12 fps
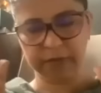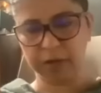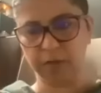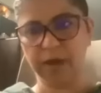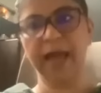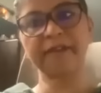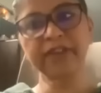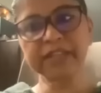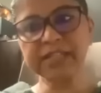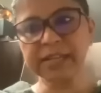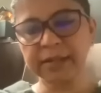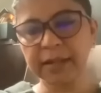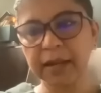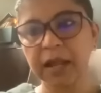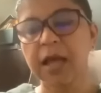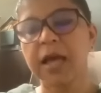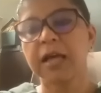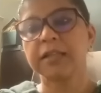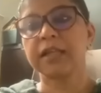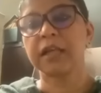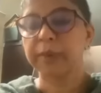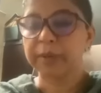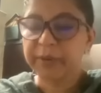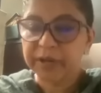Now, having said that, there
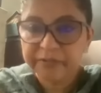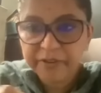might be